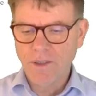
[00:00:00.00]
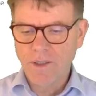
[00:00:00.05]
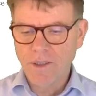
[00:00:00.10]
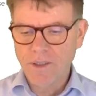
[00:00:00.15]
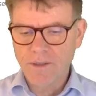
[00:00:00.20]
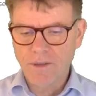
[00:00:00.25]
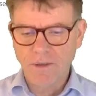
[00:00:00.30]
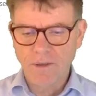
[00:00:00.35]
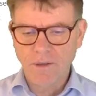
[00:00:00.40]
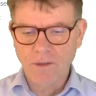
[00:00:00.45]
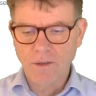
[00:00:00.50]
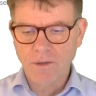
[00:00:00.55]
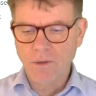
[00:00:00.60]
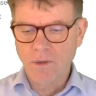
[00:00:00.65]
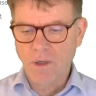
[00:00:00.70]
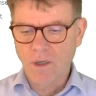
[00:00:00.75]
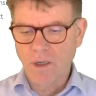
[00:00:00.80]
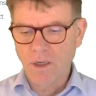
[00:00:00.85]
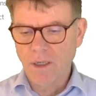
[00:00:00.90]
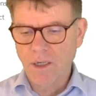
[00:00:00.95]
this
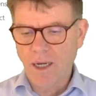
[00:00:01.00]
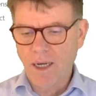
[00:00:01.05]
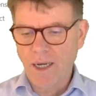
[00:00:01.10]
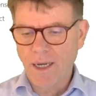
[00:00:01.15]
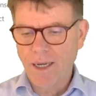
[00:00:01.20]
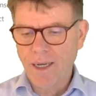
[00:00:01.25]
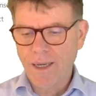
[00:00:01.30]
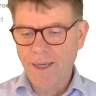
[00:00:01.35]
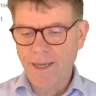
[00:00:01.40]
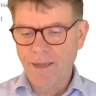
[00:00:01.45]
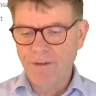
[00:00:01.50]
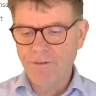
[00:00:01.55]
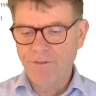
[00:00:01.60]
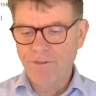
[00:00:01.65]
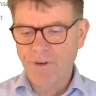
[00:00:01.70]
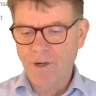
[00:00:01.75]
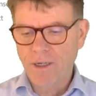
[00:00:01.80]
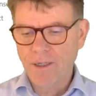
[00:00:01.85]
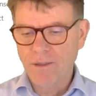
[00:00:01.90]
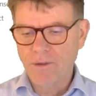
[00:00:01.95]
URL, I can
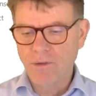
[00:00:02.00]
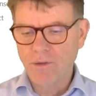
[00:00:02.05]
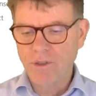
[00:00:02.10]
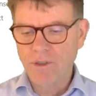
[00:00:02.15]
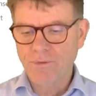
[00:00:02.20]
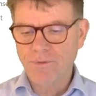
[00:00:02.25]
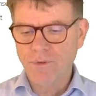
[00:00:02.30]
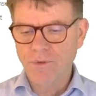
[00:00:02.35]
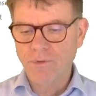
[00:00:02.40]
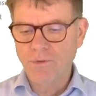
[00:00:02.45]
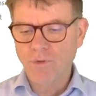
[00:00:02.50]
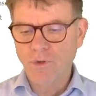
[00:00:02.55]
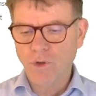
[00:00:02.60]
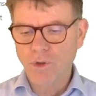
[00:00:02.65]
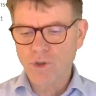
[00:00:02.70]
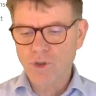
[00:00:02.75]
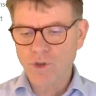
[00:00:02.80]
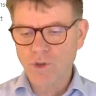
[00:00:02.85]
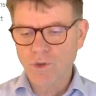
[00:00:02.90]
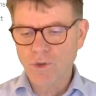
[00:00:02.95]
find the different
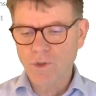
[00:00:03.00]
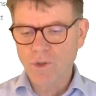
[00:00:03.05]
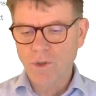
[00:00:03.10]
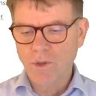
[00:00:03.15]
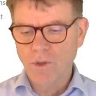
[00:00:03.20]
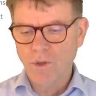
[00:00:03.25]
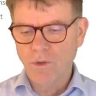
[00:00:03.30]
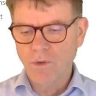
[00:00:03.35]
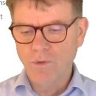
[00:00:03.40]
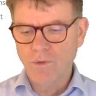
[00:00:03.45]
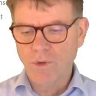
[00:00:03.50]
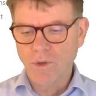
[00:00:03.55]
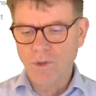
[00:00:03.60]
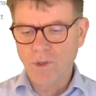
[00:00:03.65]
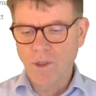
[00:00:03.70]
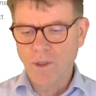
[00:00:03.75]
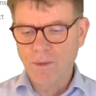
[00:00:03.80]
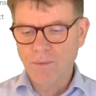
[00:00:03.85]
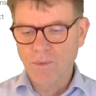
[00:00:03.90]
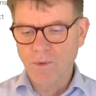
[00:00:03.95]
versions over
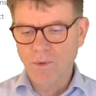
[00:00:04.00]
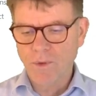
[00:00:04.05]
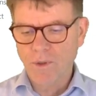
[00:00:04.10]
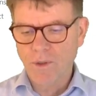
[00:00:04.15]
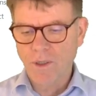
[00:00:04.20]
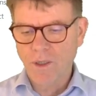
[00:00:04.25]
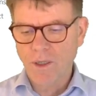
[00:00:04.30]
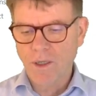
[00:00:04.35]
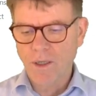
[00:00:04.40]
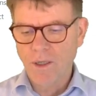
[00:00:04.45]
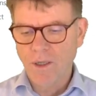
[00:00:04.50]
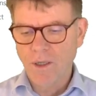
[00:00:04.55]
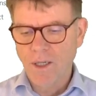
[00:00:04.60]
time, okay,